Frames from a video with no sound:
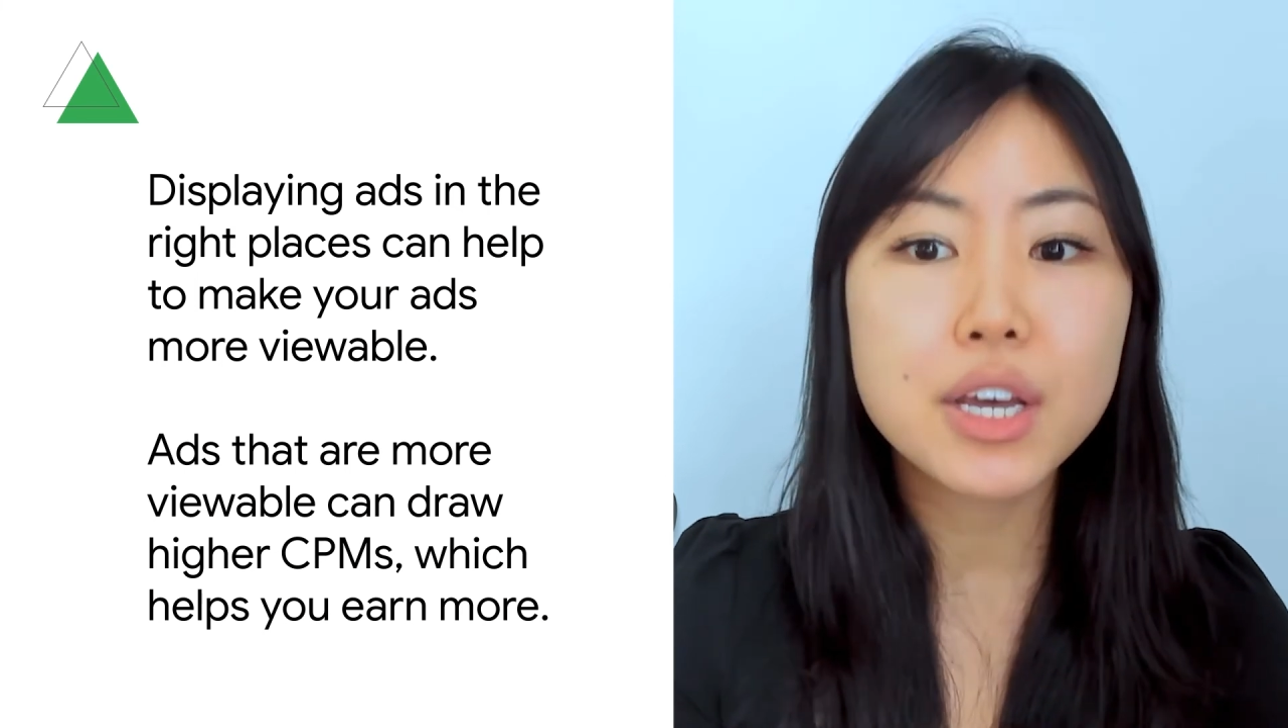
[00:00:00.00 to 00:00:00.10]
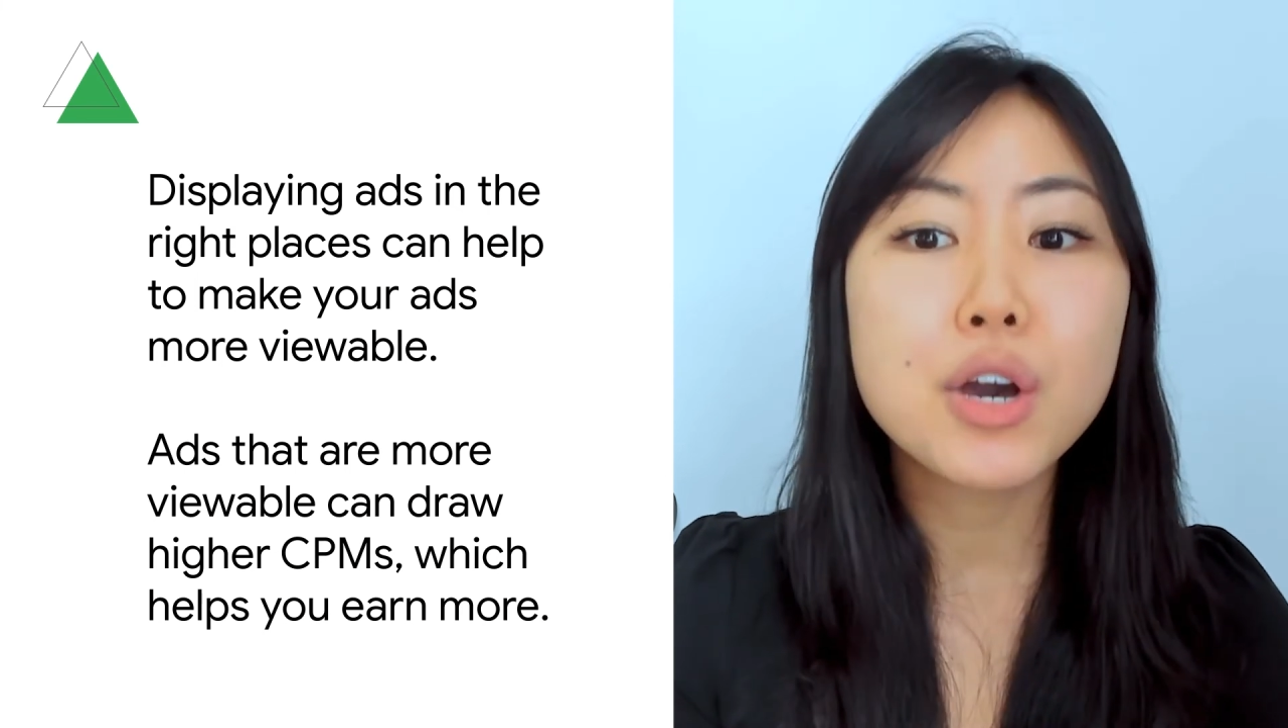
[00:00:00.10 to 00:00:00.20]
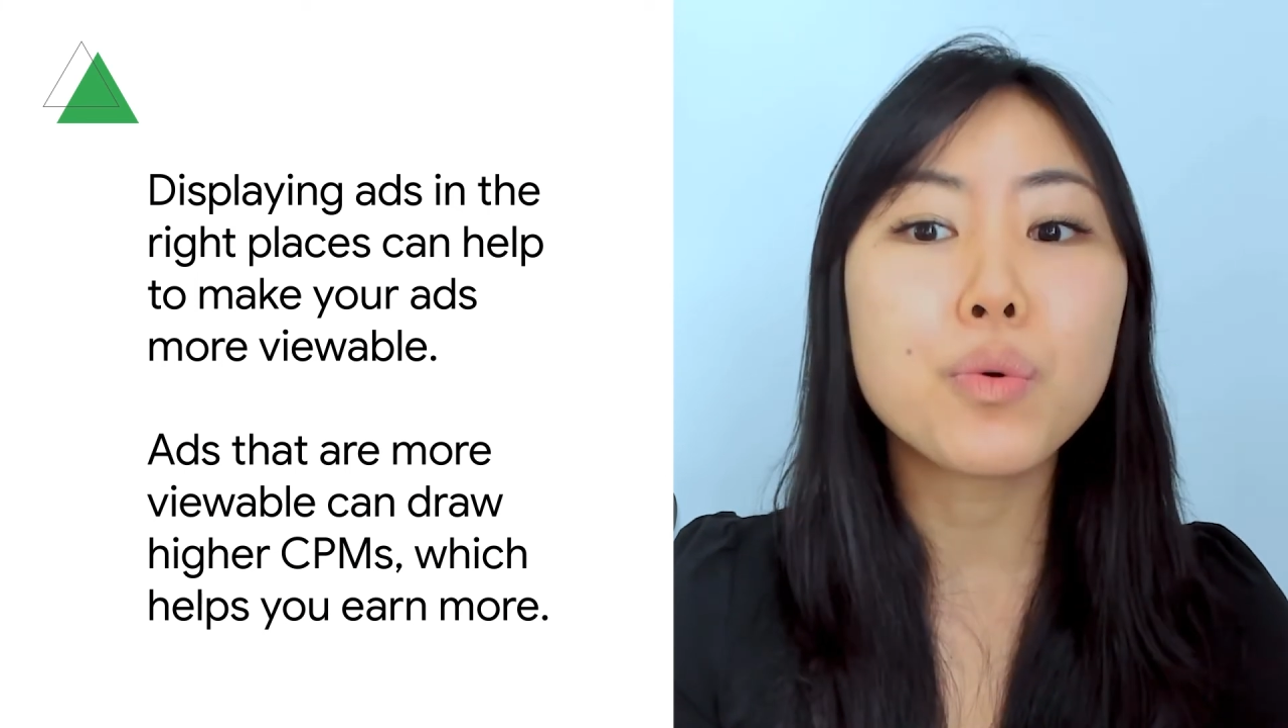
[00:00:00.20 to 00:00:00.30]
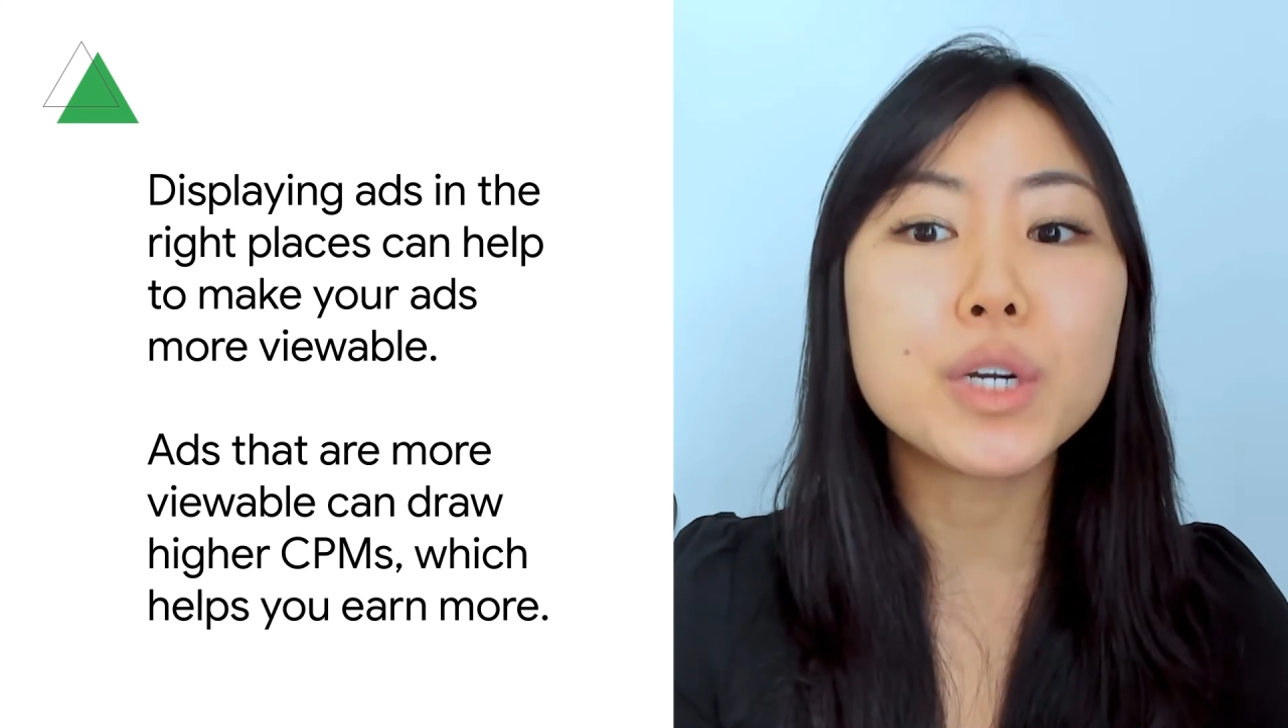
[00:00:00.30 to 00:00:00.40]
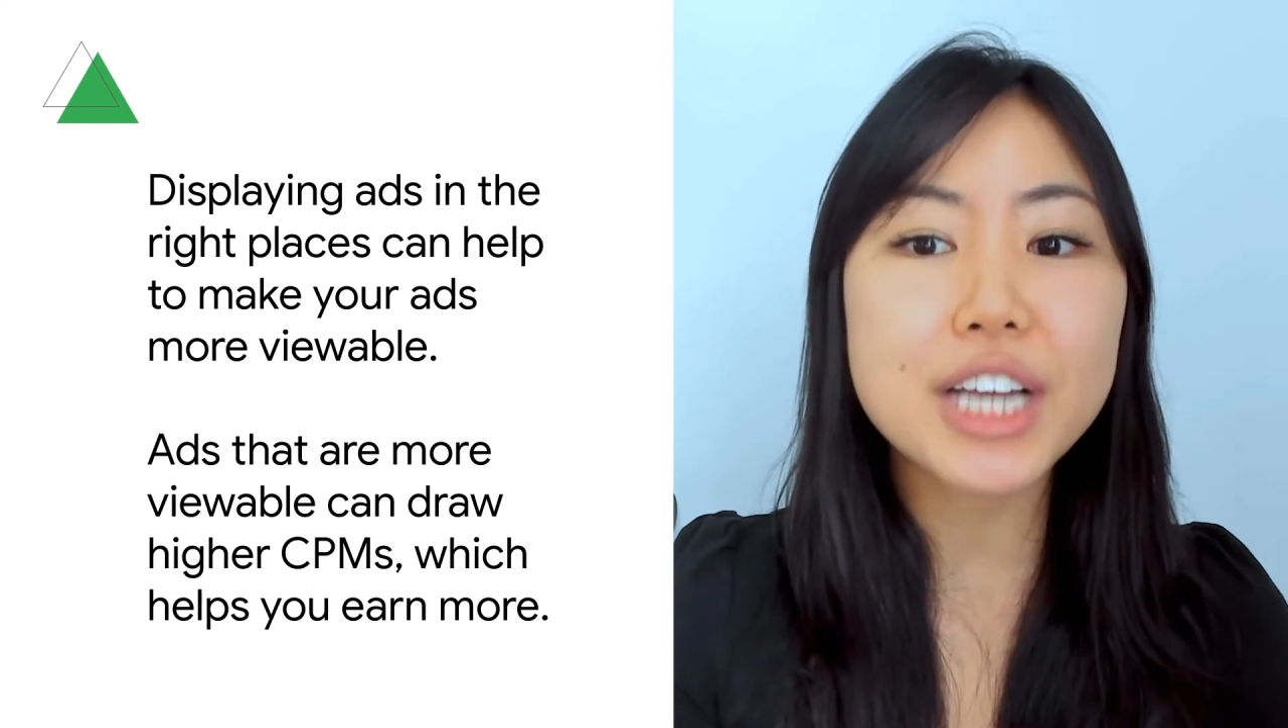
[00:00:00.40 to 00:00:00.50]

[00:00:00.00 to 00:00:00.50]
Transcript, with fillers: which